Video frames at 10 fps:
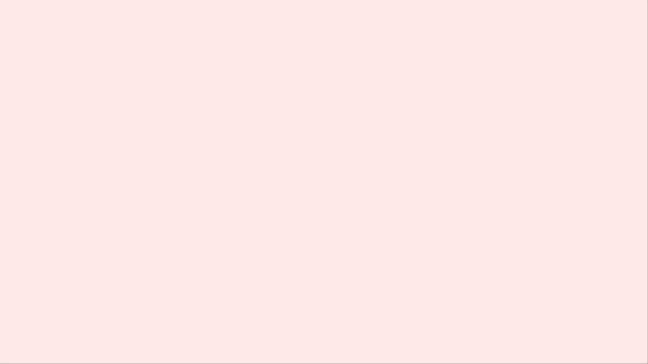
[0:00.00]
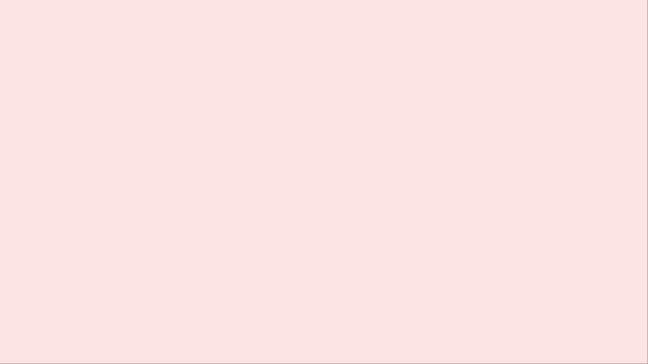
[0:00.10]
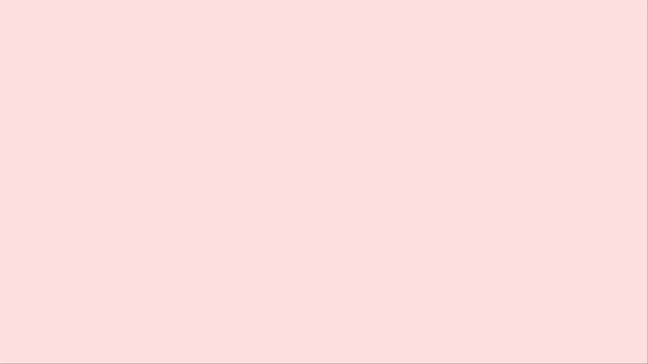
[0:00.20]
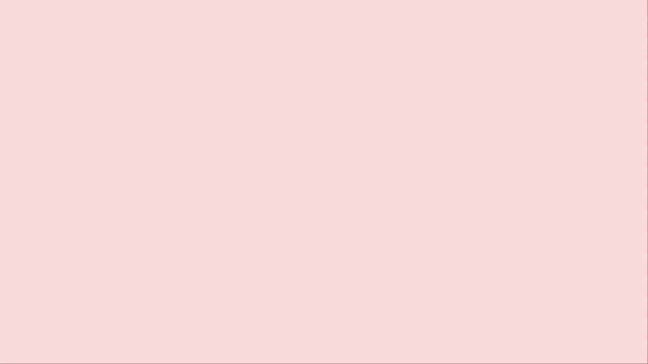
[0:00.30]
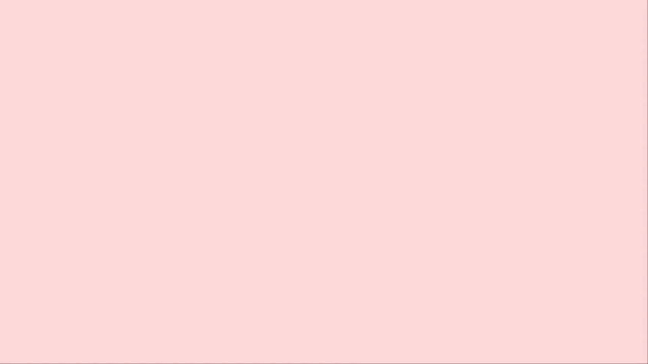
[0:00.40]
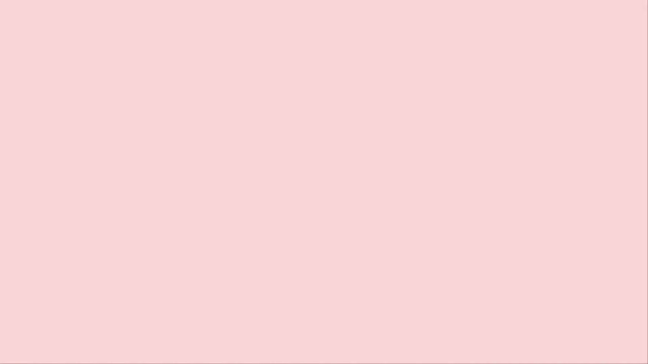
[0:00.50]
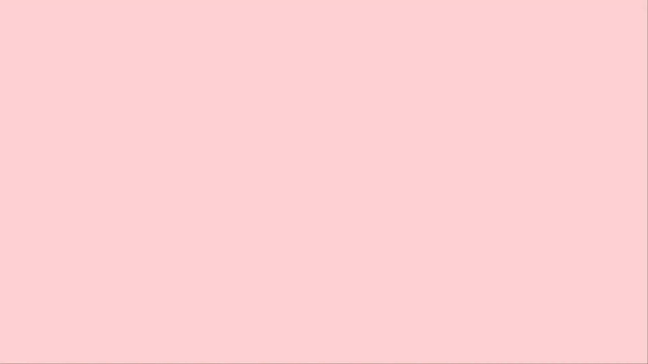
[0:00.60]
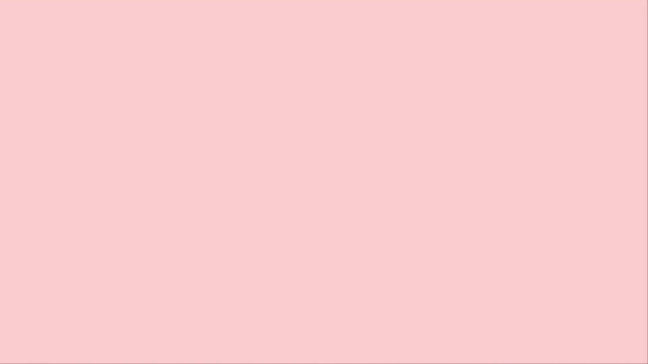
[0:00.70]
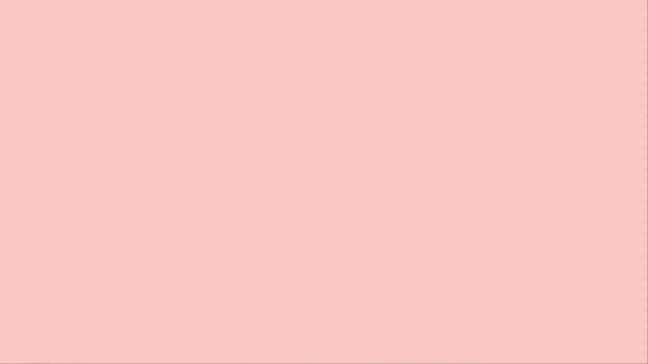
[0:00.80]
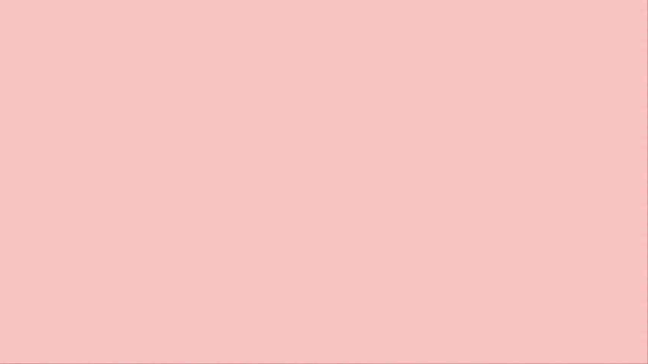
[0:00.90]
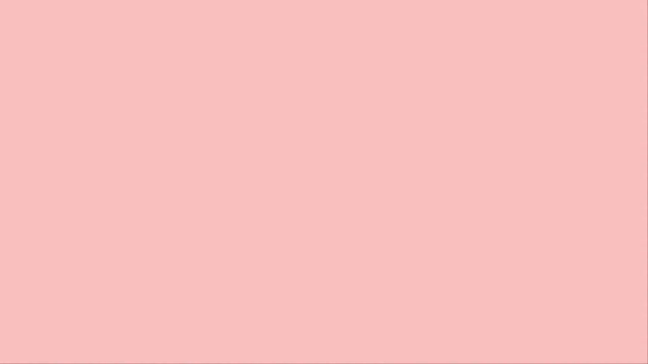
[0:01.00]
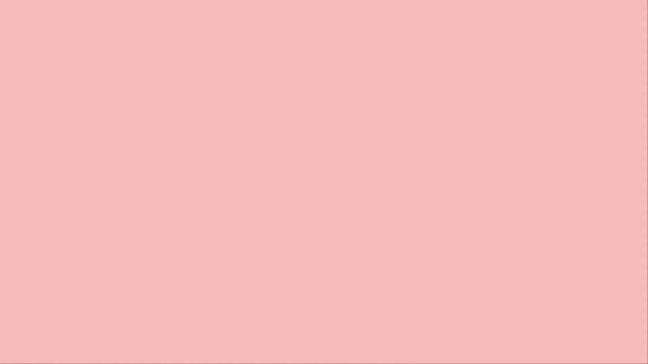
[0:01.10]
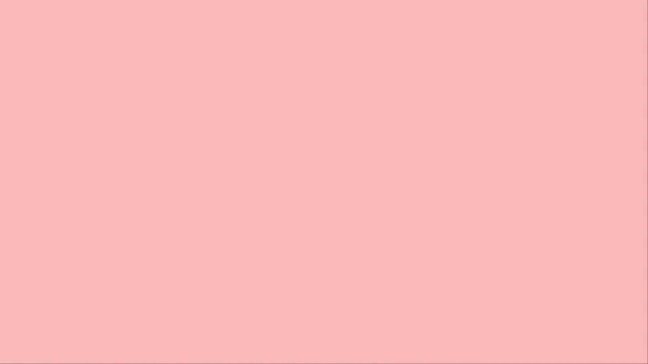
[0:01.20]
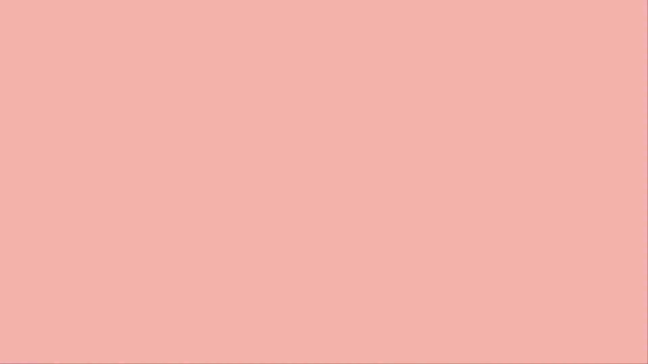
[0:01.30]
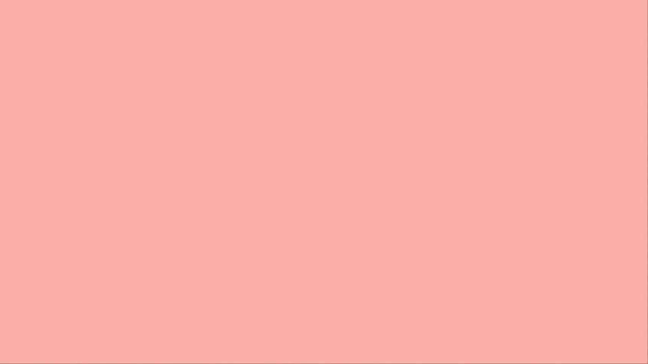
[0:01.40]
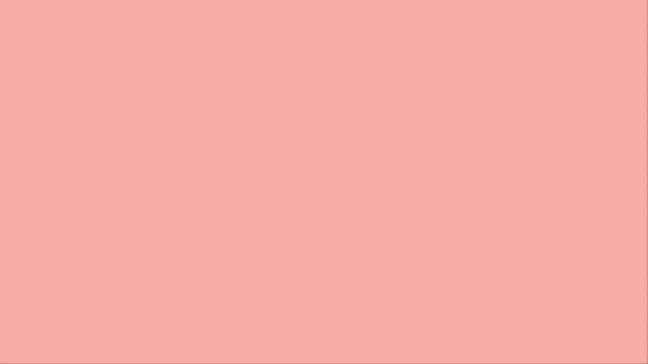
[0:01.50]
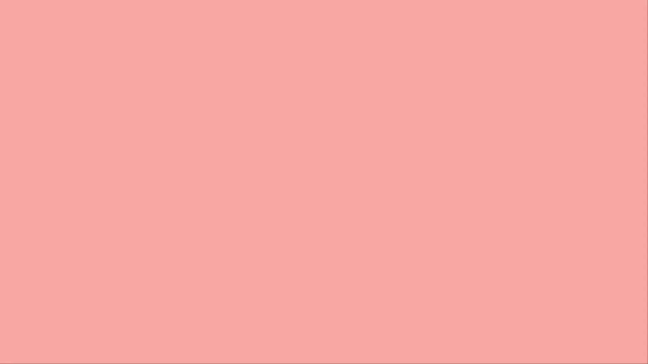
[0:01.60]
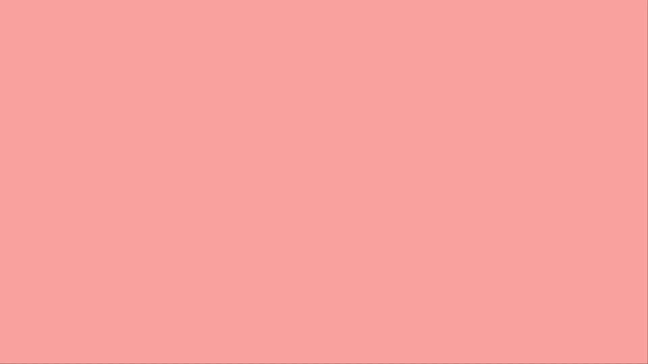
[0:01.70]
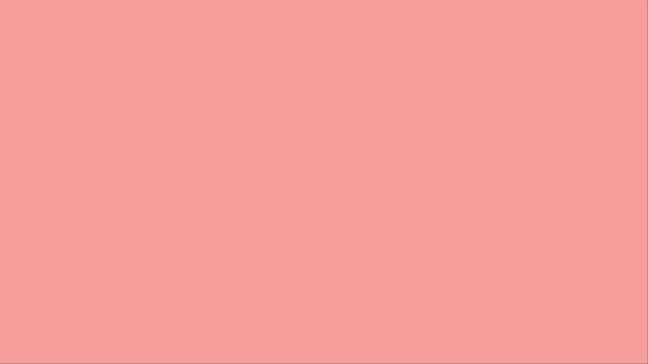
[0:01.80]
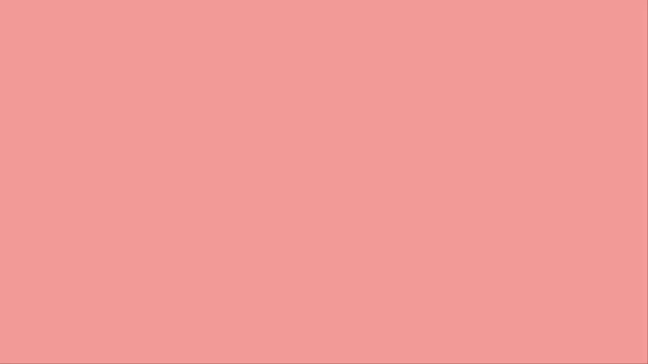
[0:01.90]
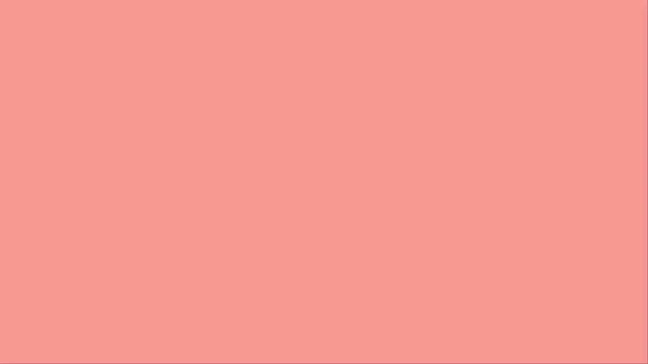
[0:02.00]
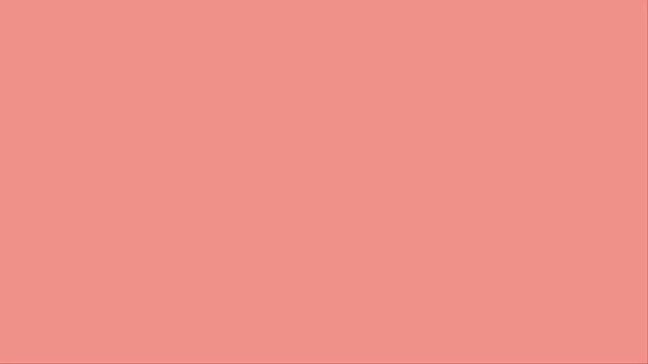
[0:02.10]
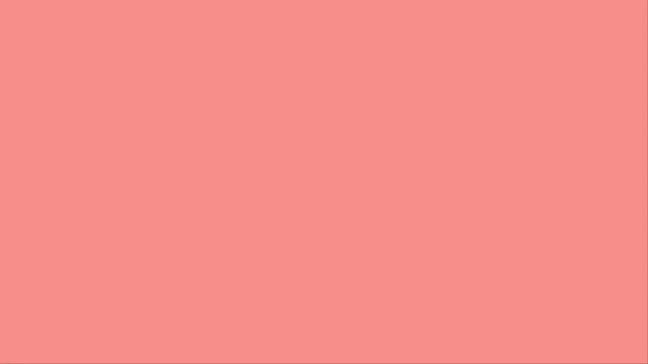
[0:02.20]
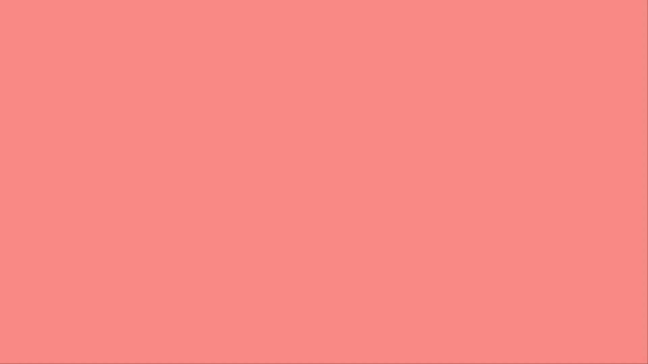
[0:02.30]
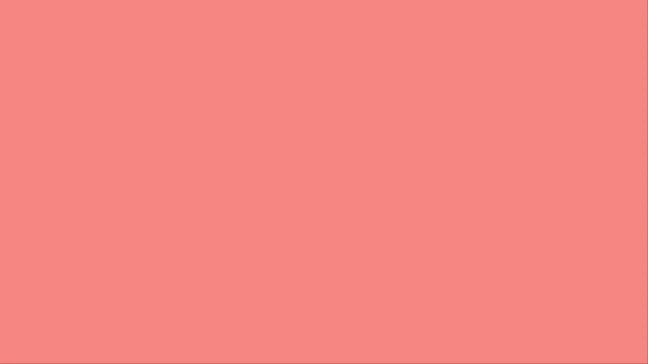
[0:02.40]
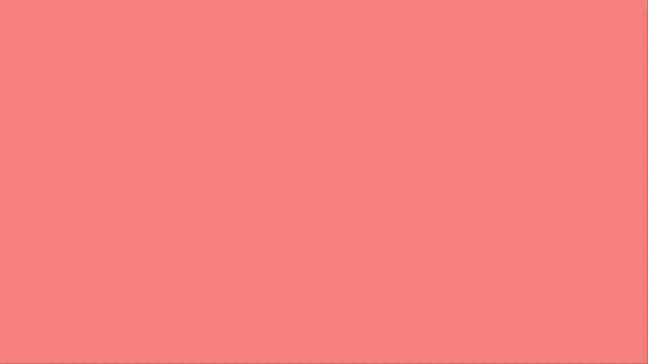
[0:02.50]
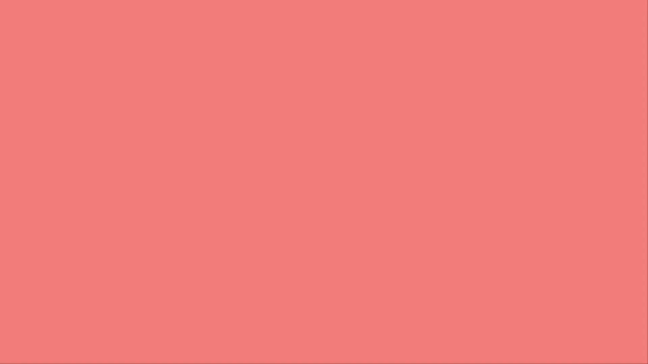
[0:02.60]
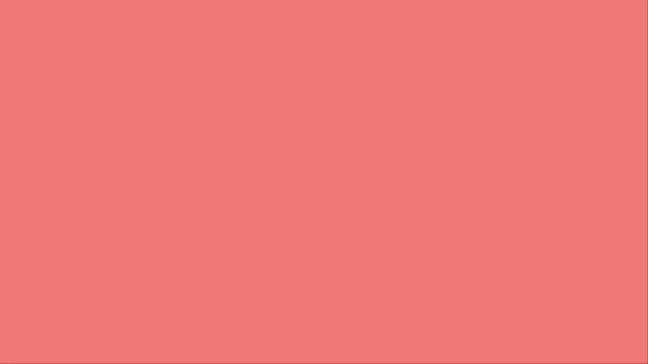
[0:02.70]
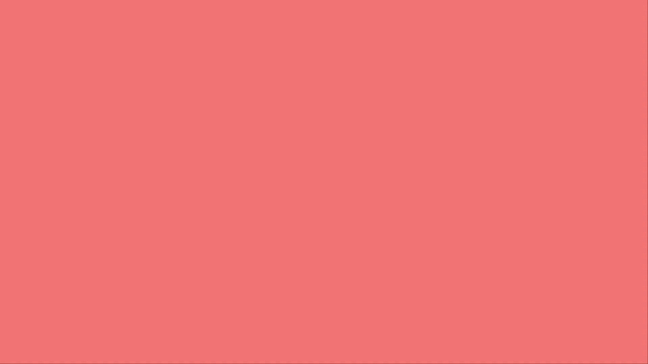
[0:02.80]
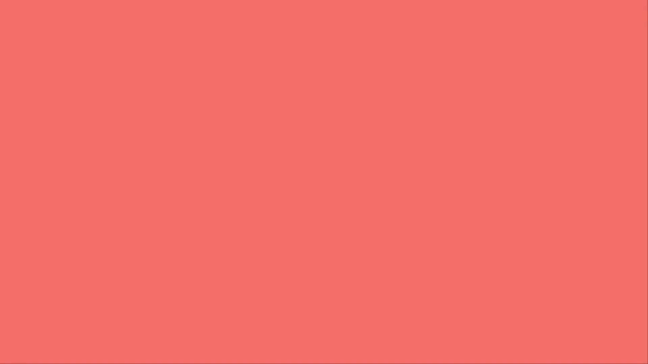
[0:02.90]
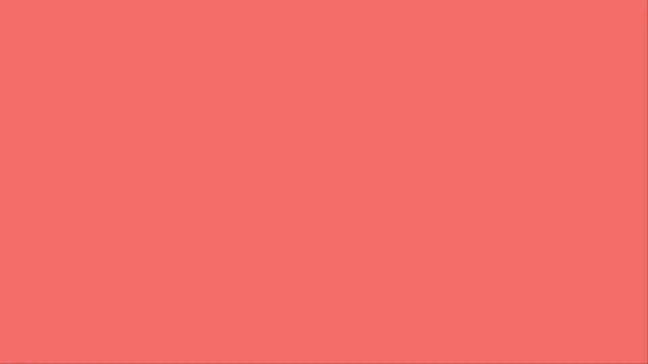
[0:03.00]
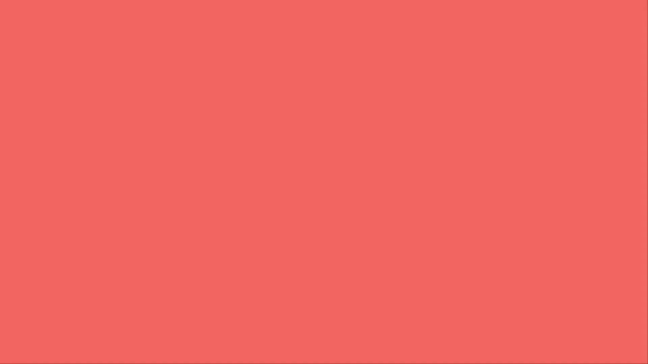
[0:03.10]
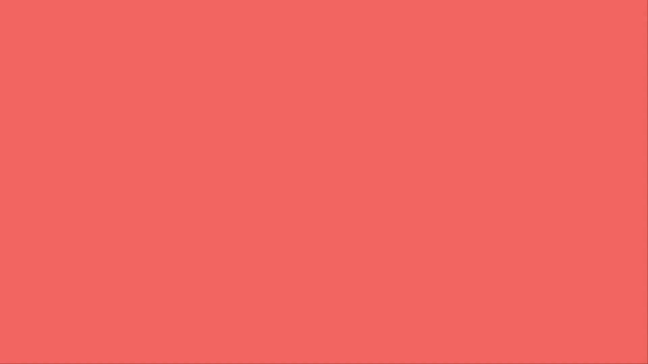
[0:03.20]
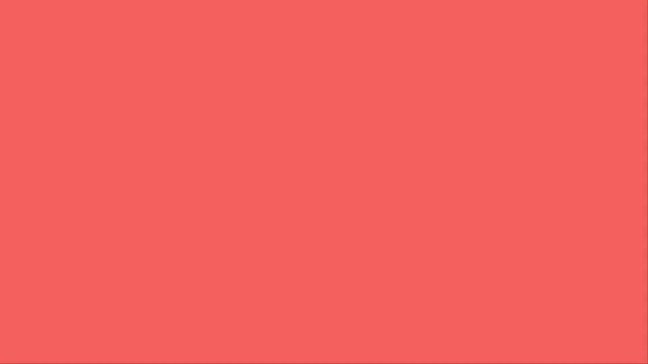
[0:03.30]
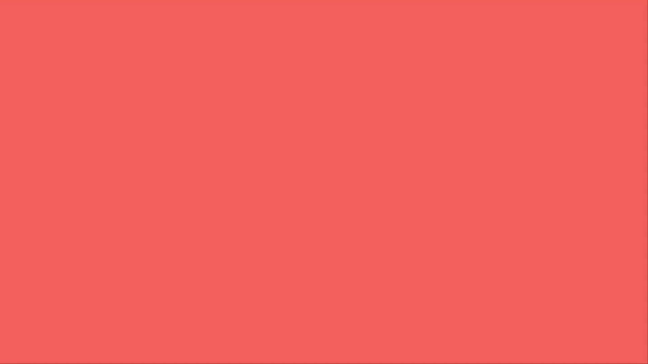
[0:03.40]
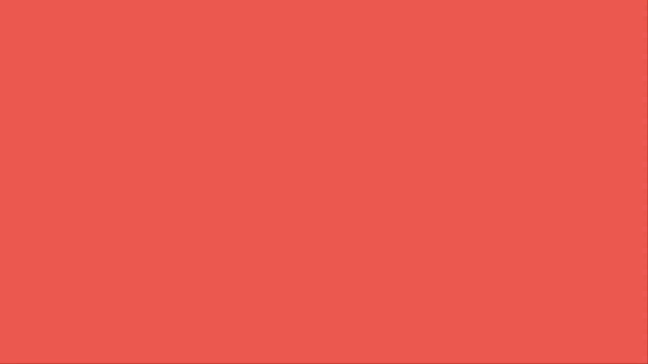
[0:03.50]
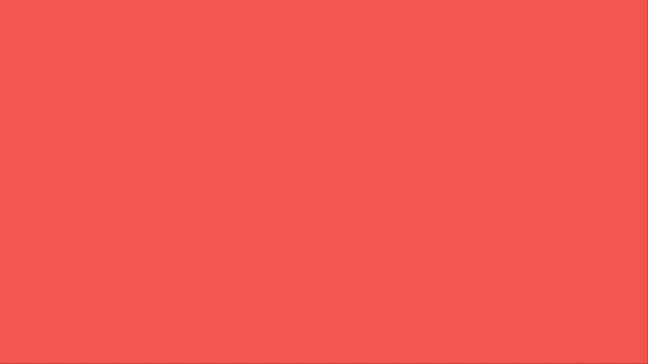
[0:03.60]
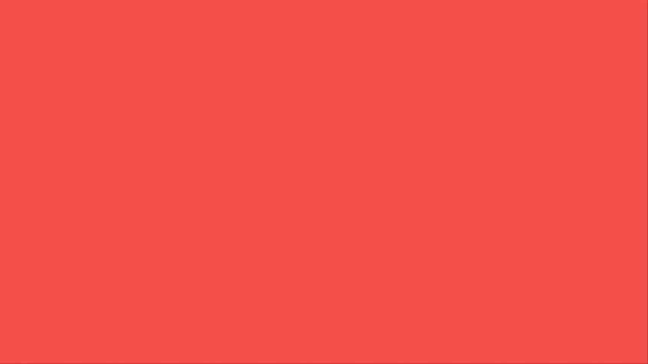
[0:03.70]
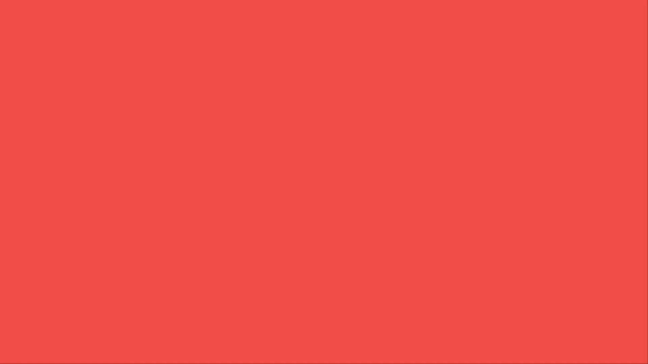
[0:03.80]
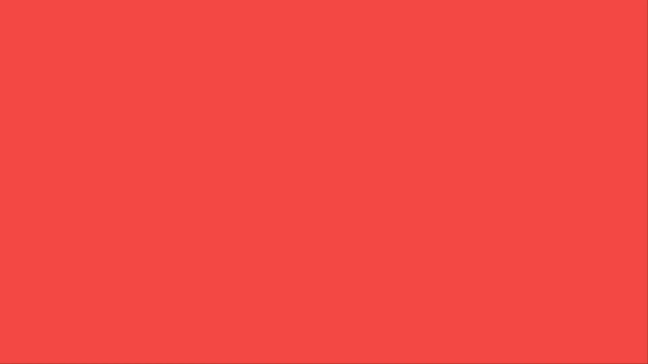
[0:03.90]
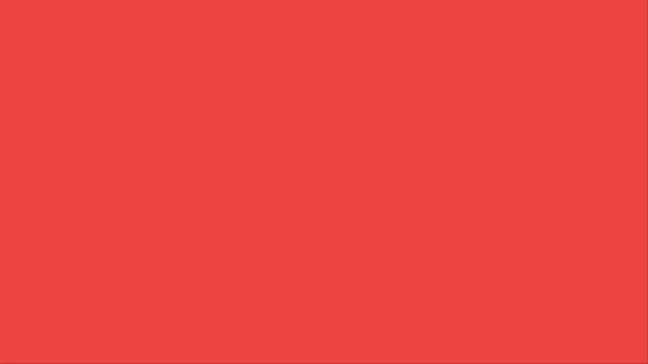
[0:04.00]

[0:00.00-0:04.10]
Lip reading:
[unreadable: no face in view]